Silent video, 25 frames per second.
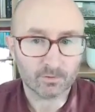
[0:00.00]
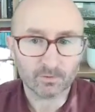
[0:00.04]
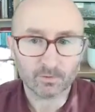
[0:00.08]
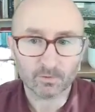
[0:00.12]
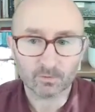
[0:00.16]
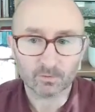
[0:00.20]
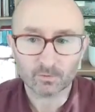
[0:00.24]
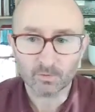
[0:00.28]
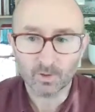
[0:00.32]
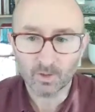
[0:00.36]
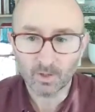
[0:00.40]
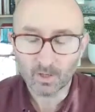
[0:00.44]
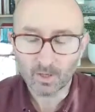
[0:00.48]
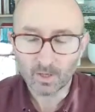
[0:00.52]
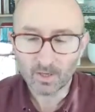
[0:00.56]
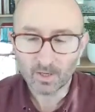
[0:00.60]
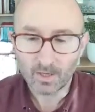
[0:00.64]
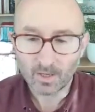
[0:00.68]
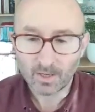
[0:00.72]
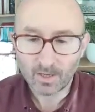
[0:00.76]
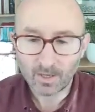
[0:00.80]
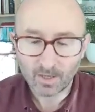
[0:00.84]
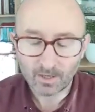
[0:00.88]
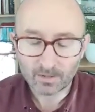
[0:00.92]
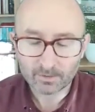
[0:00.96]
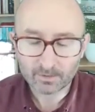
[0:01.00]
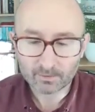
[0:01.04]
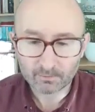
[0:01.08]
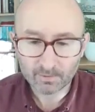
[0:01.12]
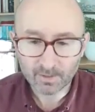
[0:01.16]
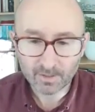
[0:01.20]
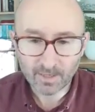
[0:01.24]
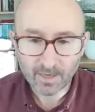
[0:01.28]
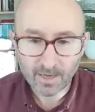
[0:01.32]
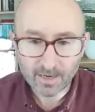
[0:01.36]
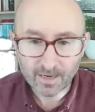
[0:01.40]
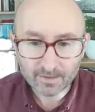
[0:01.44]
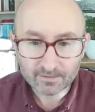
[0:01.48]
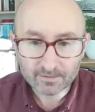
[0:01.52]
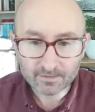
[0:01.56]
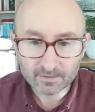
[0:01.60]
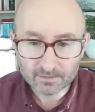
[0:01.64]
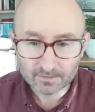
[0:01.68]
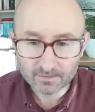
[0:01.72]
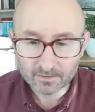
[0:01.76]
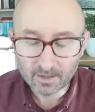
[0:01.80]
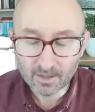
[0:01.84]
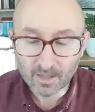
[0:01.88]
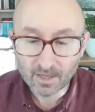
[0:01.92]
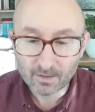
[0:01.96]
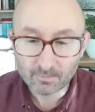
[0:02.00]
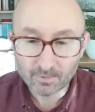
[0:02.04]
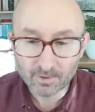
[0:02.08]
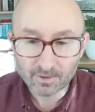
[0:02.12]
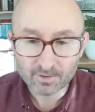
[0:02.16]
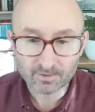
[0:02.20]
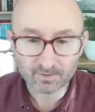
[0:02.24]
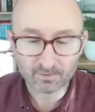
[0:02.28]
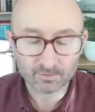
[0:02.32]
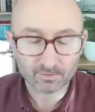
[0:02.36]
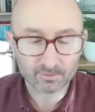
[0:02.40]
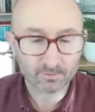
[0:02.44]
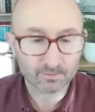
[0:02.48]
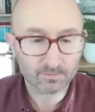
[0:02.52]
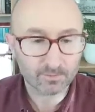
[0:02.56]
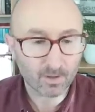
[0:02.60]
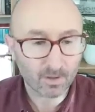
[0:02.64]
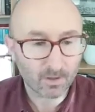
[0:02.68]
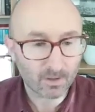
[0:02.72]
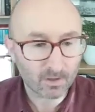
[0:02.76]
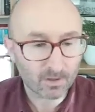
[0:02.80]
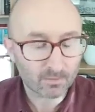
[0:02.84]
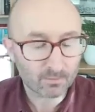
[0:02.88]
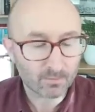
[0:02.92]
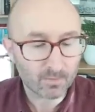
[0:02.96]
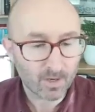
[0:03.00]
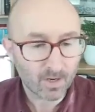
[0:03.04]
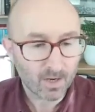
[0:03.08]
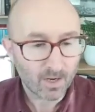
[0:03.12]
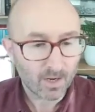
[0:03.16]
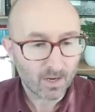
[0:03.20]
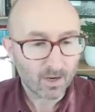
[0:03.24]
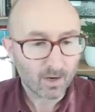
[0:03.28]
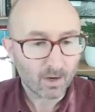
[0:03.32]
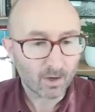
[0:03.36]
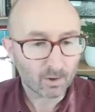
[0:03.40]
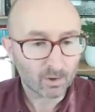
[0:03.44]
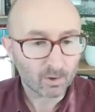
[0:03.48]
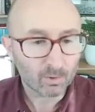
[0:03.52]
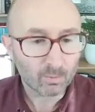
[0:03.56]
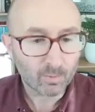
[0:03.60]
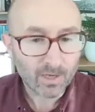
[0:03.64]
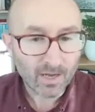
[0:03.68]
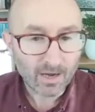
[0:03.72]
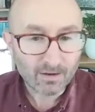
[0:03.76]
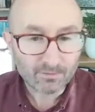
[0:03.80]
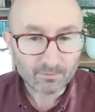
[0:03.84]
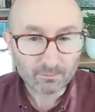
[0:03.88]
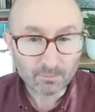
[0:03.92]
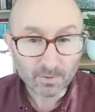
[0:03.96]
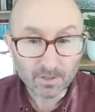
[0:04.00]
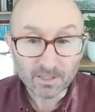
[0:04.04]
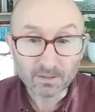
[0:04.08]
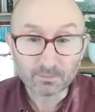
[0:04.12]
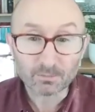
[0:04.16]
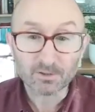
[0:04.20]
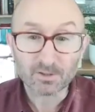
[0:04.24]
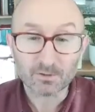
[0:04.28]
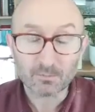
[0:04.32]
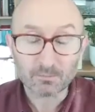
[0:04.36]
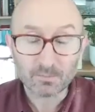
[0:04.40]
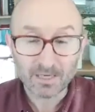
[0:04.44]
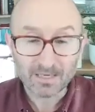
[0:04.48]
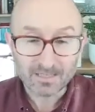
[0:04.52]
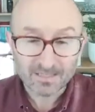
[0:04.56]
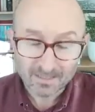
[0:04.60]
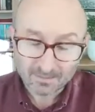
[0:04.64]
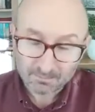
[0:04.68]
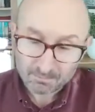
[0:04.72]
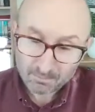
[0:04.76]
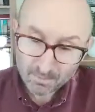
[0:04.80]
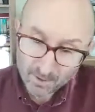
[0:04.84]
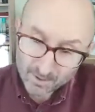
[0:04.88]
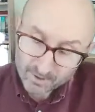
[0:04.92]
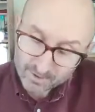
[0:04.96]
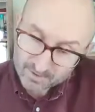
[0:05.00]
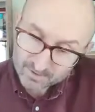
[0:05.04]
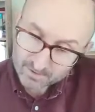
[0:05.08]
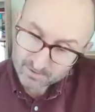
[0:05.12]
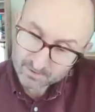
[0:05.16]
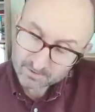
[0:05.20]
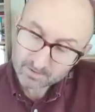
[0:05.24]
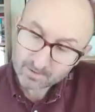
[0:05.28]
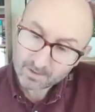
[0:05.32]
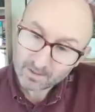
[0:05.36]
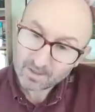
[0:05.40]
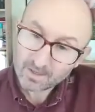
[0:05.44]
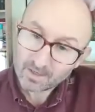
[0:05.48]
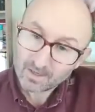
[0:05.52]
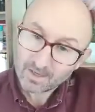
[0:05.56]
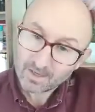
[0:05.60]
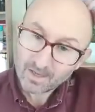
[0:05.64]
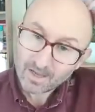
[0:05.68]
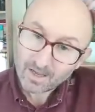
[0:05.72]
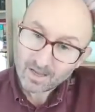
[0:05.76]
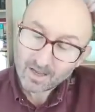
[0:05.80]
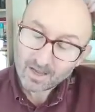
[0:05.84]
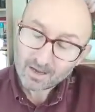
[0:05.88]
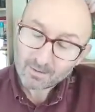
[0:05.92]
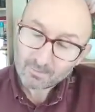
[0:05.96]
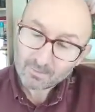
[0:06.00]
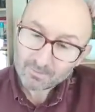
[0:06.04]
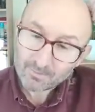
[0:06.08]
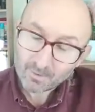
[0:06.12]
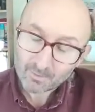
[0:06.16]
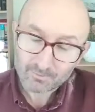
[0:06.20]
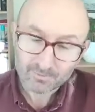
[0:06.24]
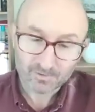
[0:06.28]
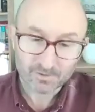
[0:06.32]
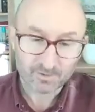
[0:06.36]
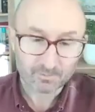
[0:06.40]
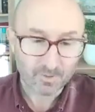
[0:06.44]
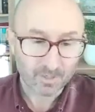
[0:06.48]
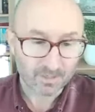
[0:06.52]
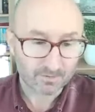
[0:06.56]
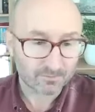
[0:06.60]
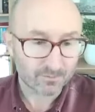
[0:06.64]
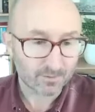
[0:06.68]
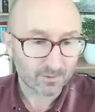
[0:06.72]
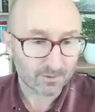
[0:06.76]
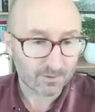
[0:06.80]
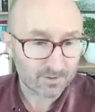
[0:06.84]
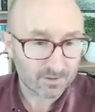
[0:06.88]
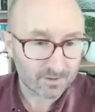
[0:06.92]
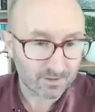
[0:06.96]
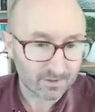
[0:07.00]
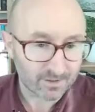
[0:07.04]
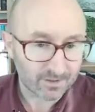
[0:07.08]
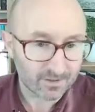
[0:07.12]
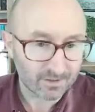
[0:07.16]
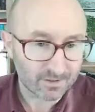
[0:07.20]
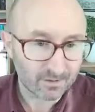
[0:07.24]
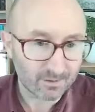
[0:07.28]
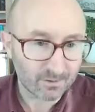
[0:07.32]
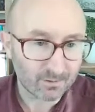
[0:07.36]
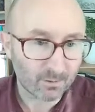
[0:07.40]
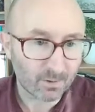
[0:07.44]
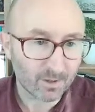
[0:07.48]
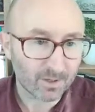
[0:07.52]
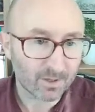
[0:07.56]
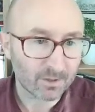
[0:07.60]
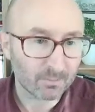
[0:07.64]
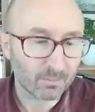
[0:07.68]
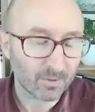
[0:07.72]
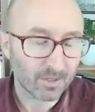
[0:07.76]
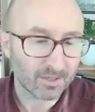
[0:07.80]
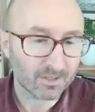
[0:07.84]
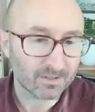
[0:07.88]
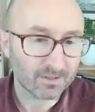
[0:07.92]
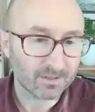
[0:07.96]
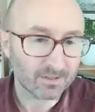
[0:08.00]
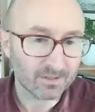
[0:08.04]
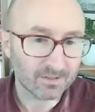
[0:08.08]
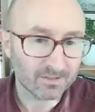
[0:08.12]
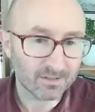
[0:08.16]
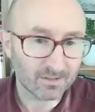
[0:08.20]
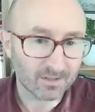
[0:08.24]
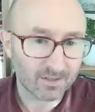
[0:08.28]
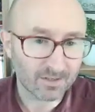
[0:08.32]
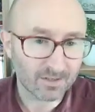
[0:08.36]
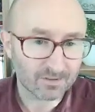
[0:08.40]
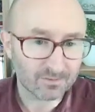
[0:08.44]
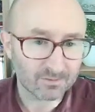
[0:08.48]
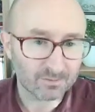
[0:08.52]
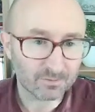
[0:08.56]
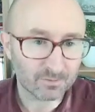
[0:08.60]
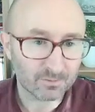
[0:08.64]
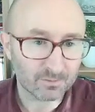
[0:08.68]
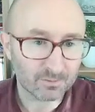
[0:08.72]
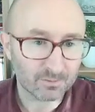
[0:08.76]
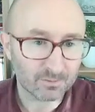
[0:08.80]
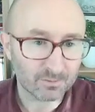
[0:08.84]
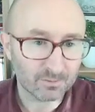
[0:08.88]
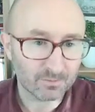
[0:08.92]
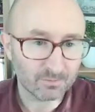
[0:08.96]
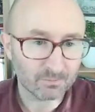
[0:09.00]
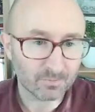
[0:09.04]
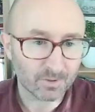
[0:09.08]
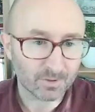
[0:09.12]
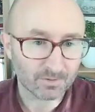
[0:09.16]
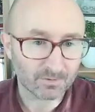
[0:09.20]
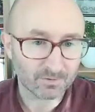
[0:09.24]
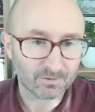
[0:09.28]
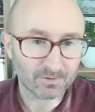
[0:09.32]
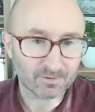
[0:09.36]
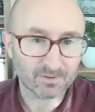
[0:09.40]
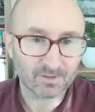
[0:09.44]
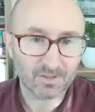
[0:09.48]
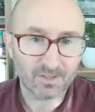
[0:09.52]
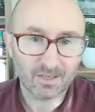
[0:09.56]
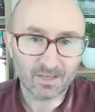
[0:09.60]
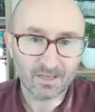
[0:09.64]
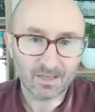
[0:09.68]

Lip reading: So it's a really excellent collaboration so far. And although we haven't been able to meet in person, we've obviously met virtually quite a bit in the last few months.